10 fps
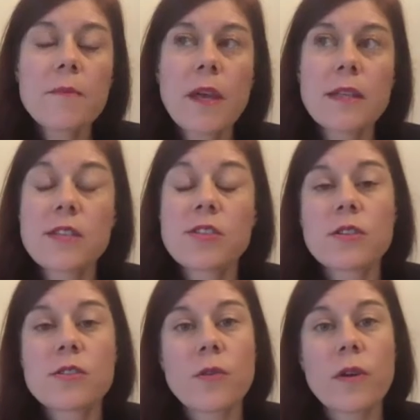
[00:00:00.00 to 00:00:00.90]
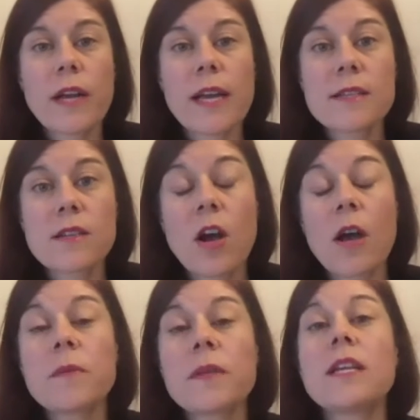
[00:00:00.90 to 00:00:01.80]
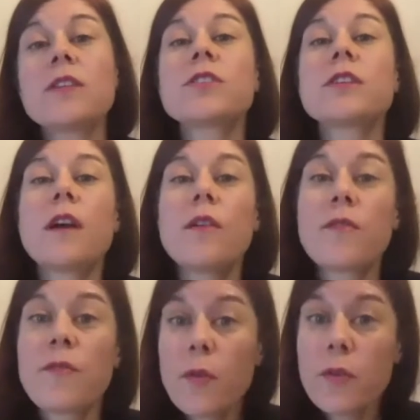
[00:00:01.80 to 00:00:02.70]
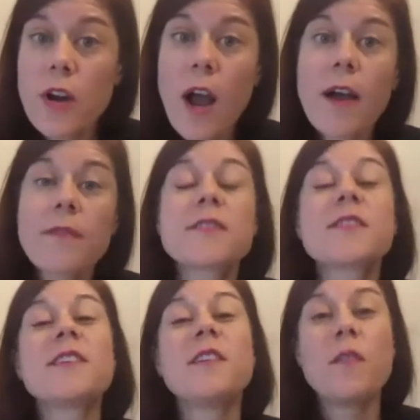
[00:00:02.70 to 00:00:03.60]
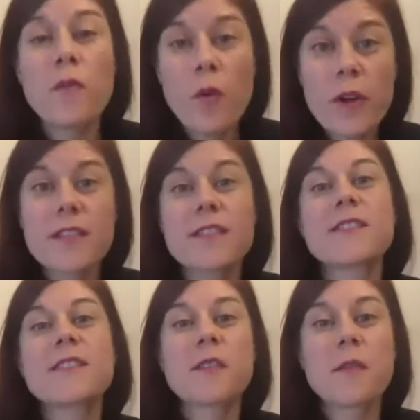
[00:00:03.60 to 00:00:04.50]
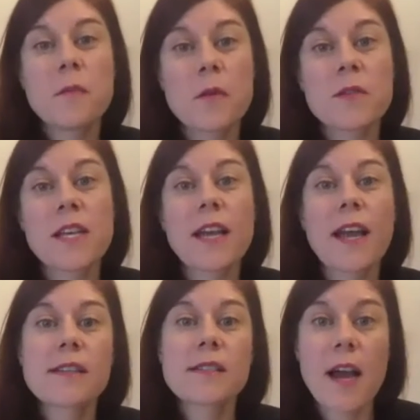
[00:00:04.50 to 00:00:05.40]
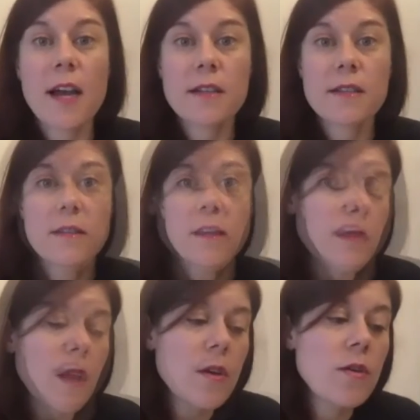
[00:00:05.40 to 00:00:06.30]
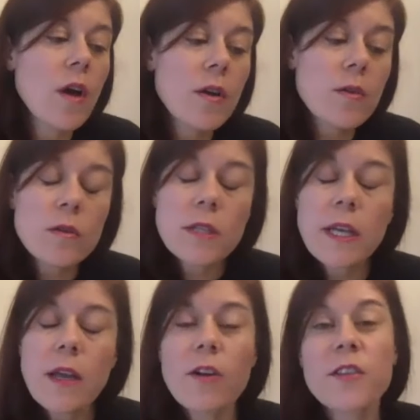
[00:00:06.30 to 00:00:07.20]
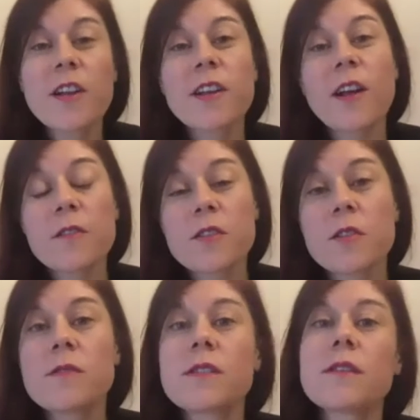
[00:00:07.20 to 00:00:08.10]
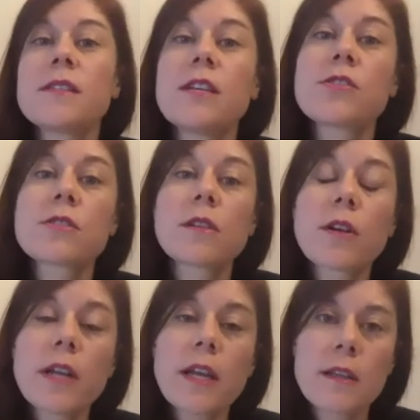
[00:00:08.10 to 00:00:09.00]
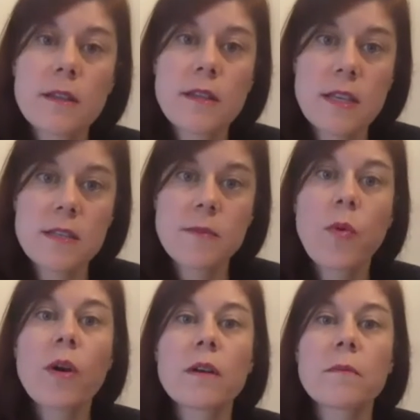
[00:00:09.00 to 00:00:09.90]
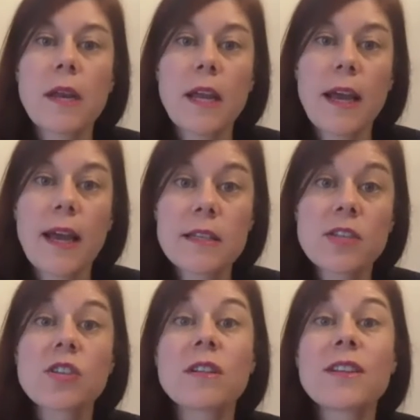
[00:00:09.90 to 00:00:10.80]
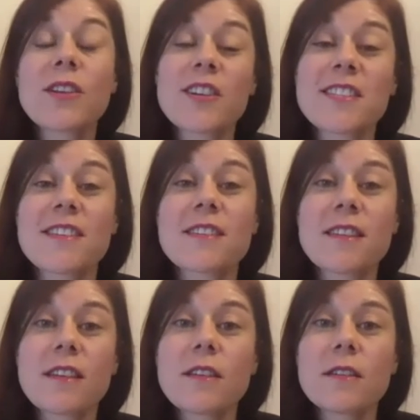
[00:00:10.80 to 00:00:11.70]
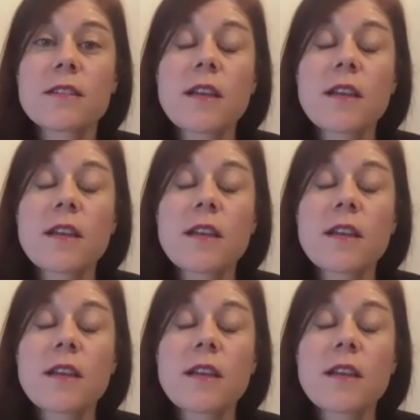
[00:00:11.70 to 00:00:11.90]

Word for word: A digital story is a combination of photographs, voice, music, and text. Not only are, they, are the students and teachers learning these important media and digital literacy skills,